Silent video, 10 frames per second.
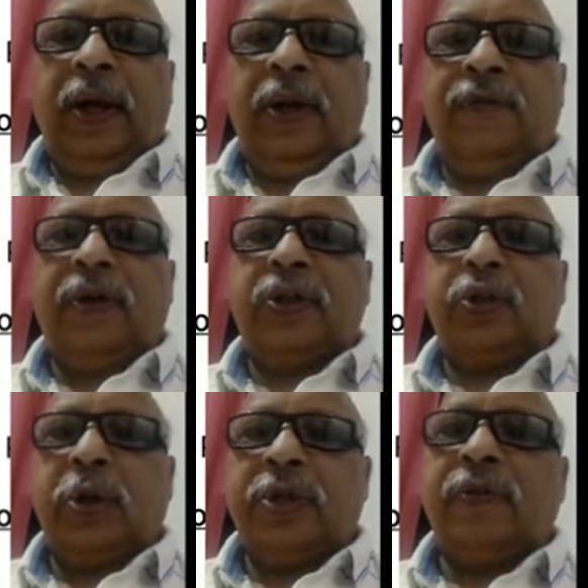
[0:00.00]
different
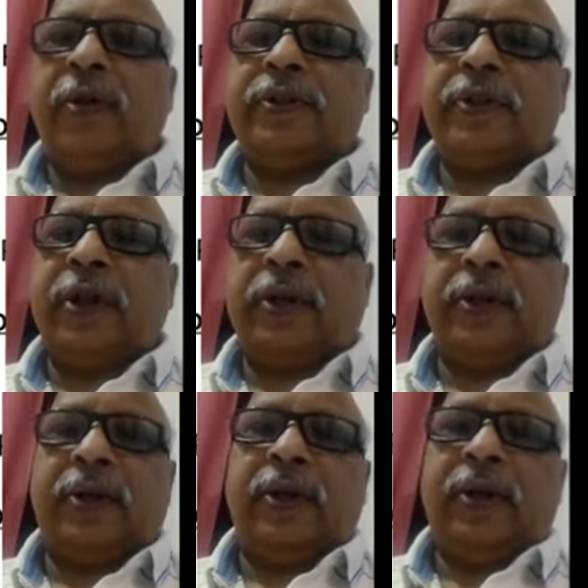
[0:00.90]
storage devices are
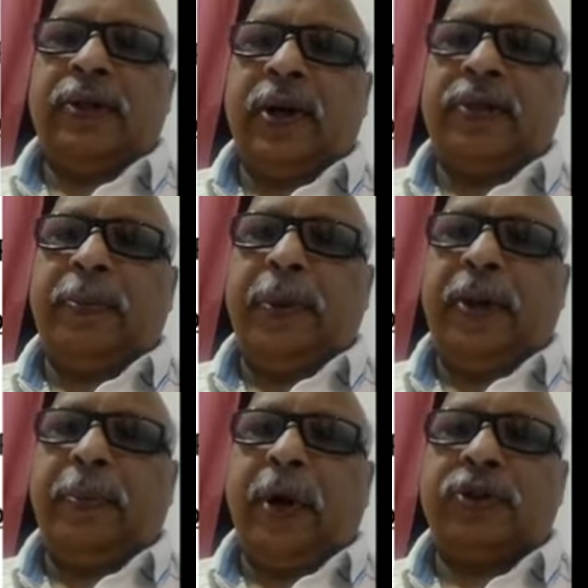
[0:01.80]
there. They are the
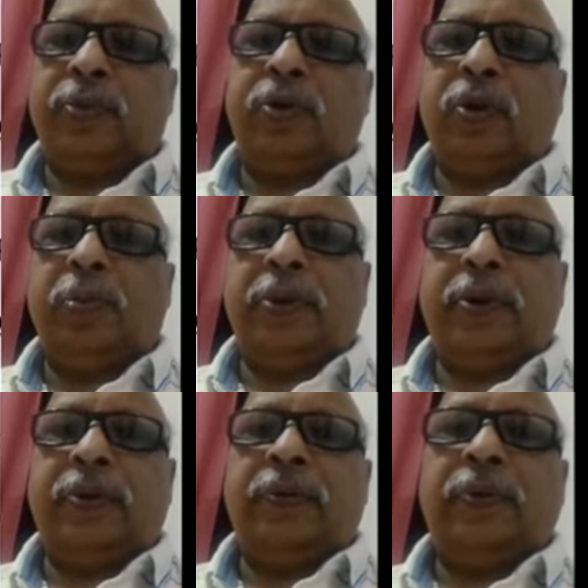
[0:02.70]
main parts of the computer.
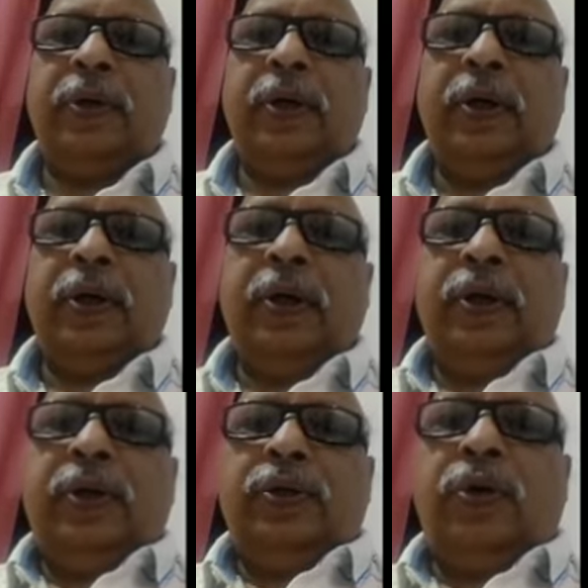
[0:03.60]

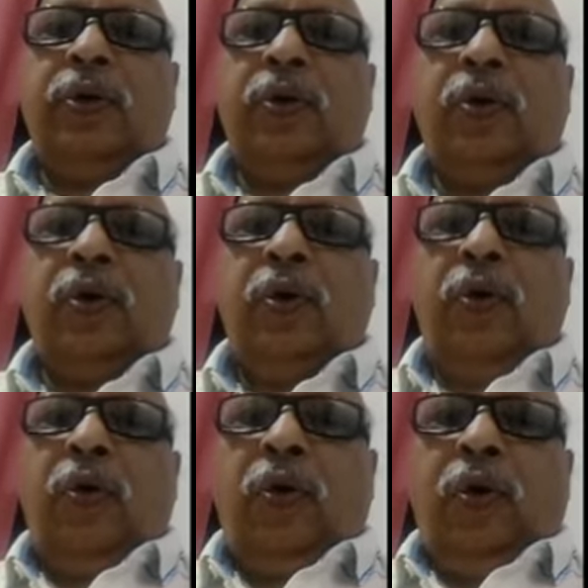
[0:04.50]
So
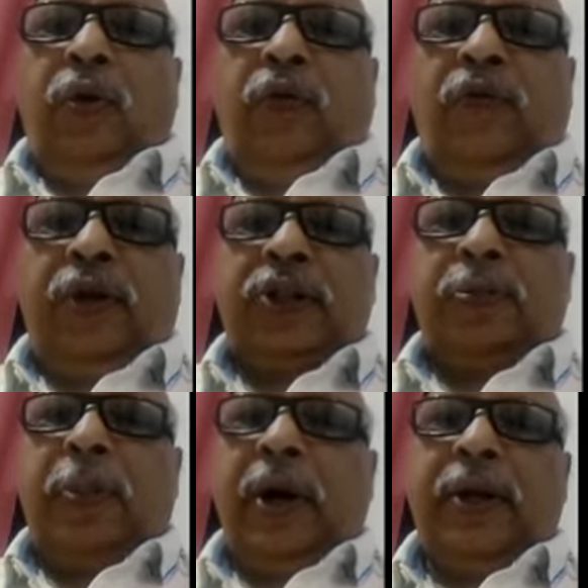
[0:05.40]

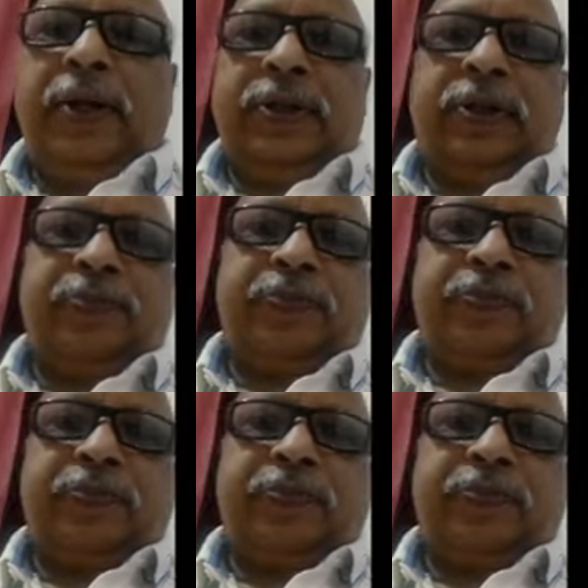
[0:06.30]
first part is,